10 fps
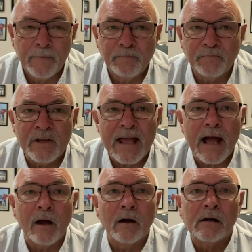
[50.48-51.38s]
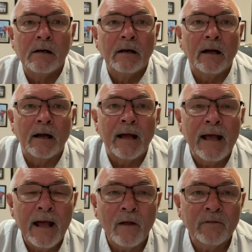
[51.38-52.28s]
Now, a
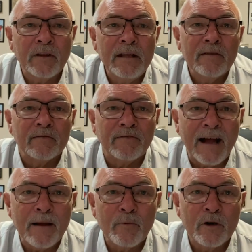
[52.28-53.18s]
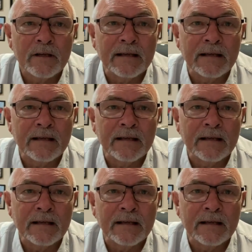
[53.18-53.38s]
healthy, vibrant,